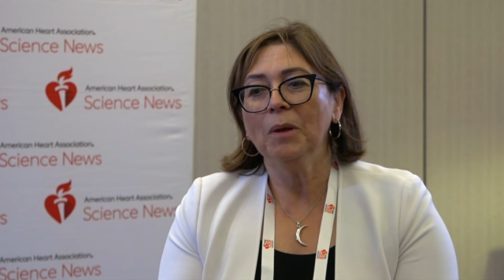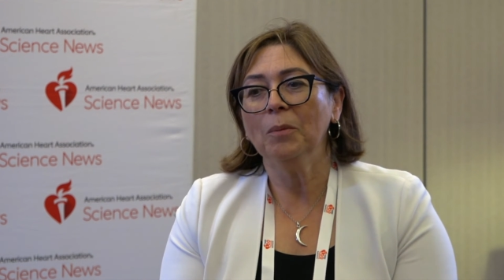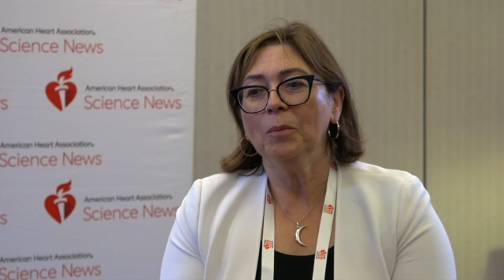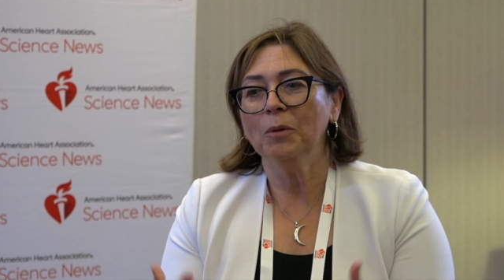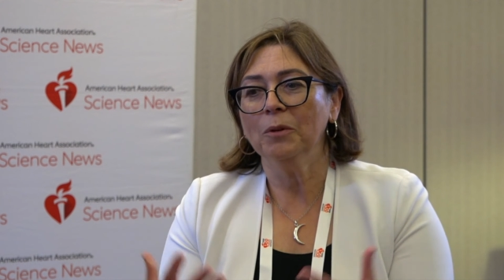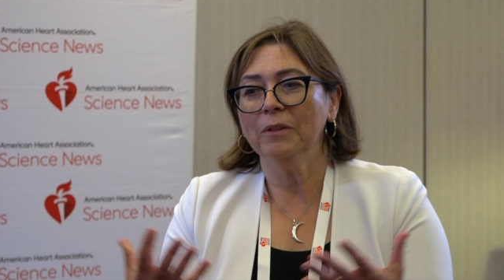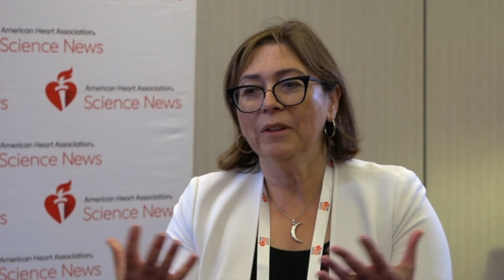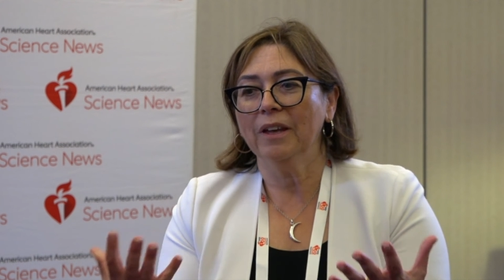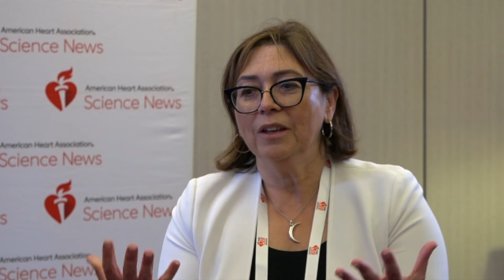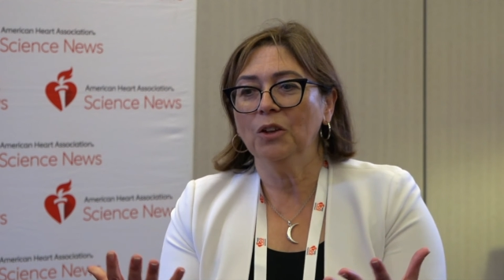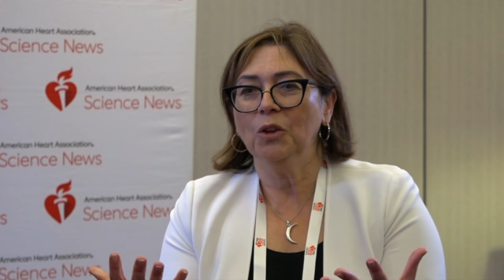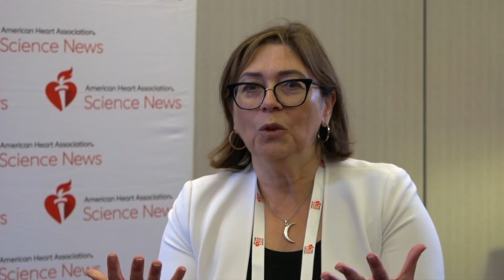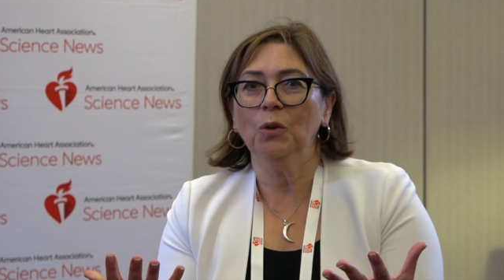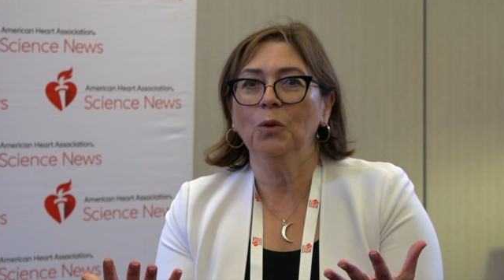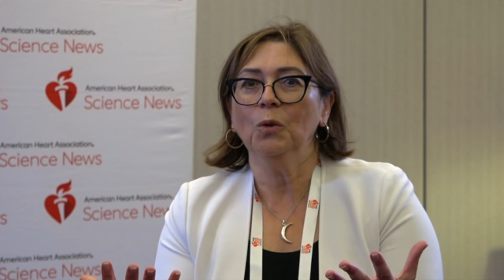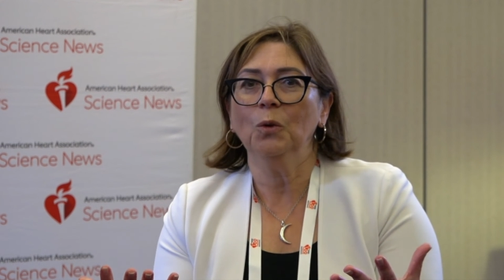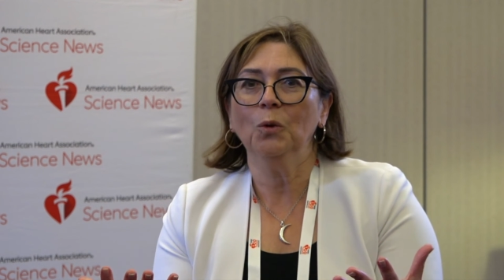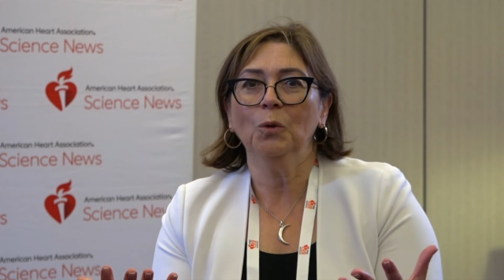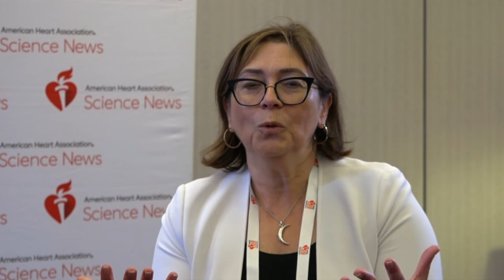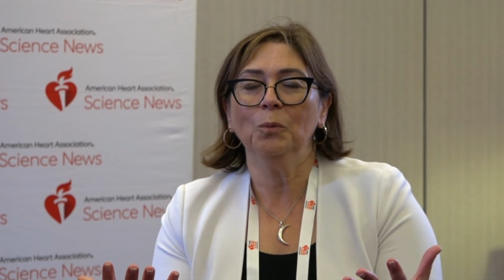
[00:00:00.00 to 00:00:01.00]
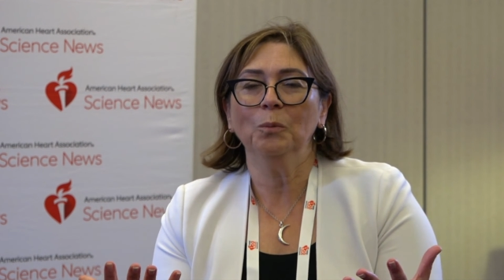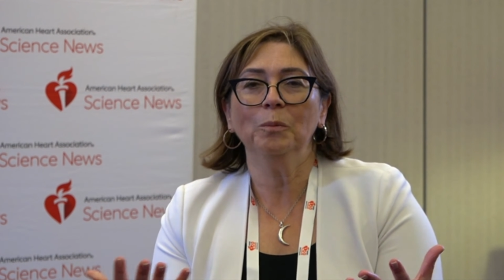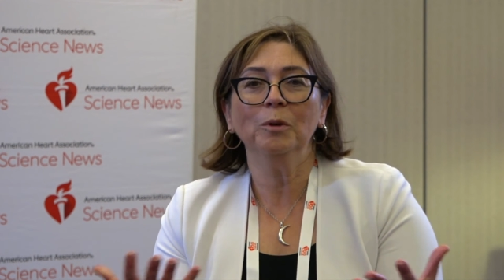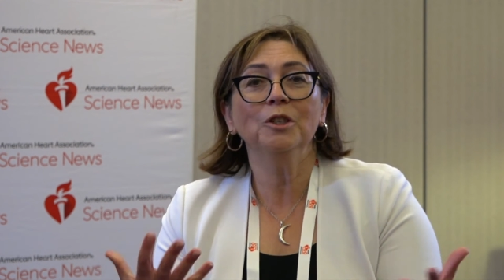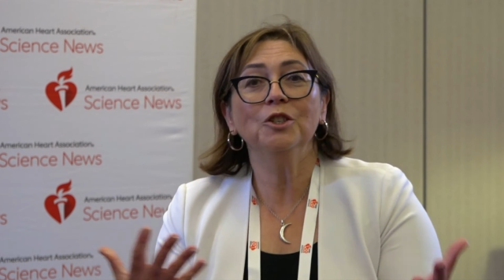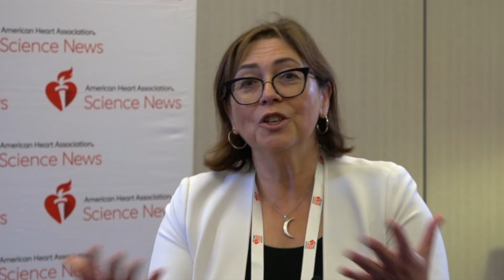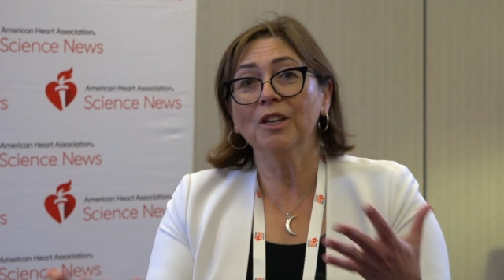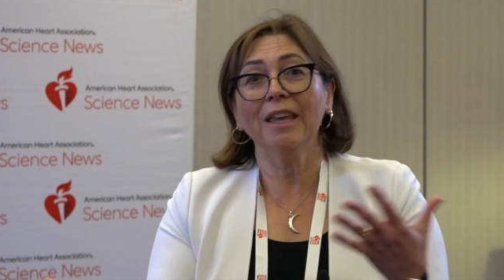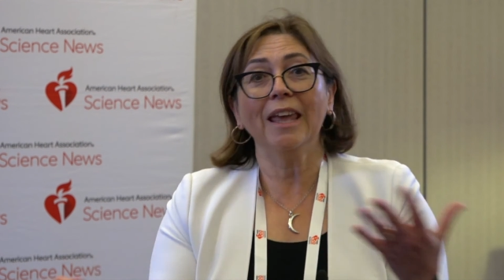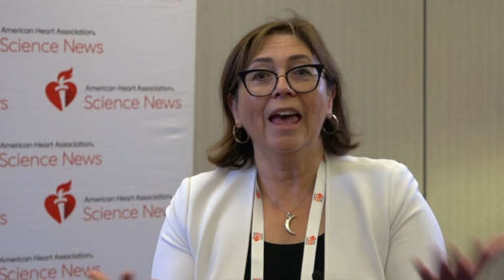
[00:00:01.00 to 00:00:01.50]
the people that you
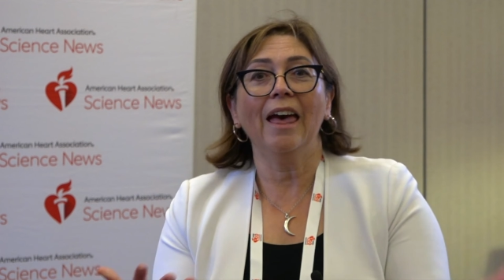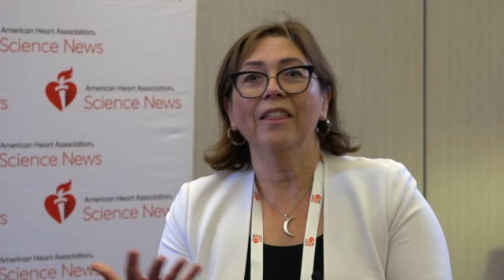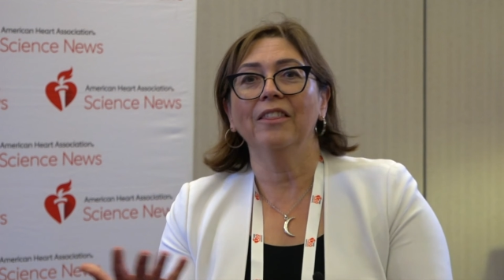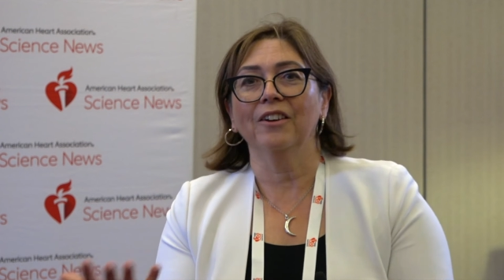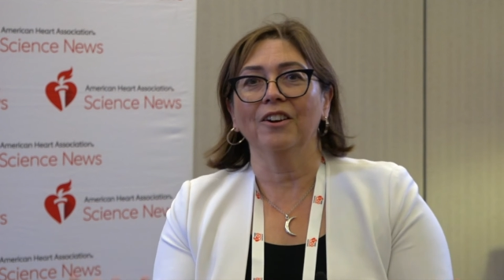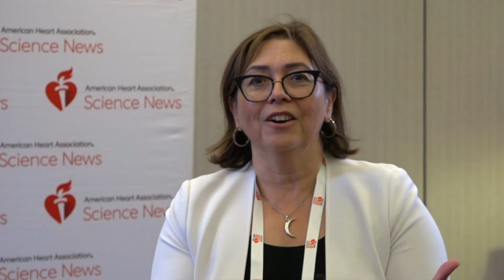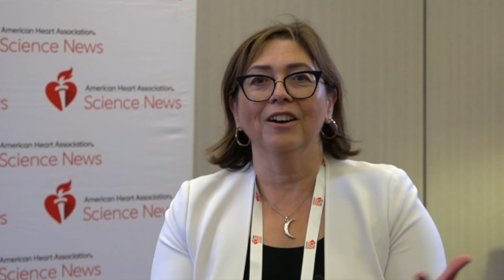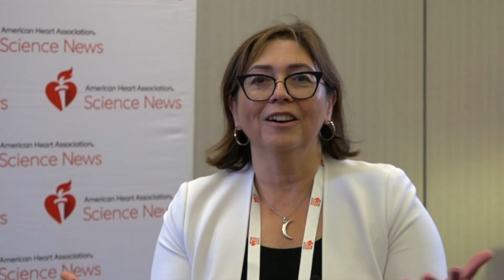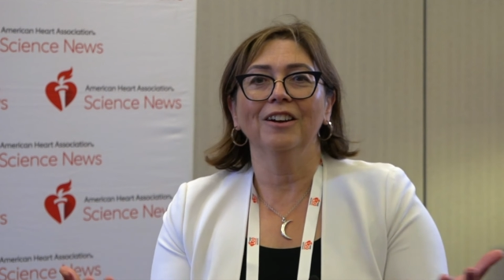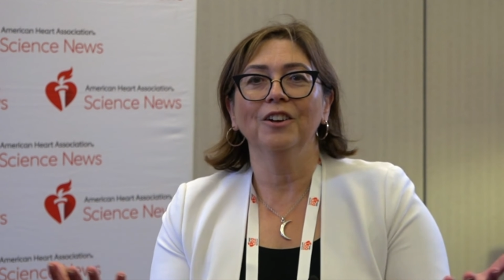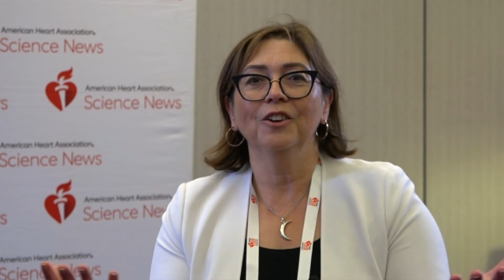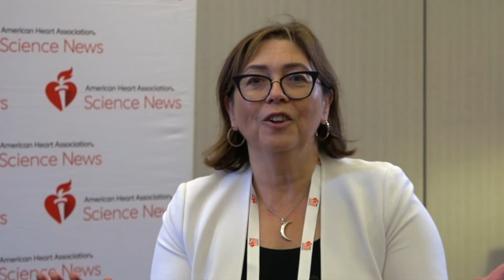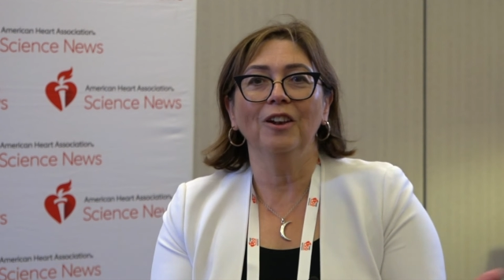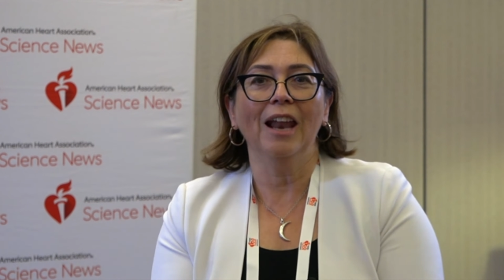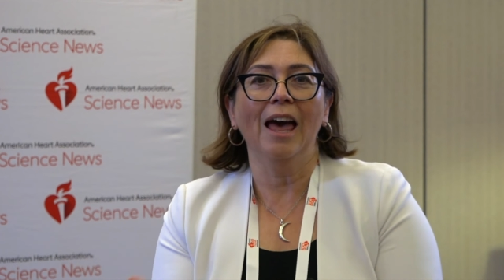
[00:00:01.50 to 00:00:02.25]
put together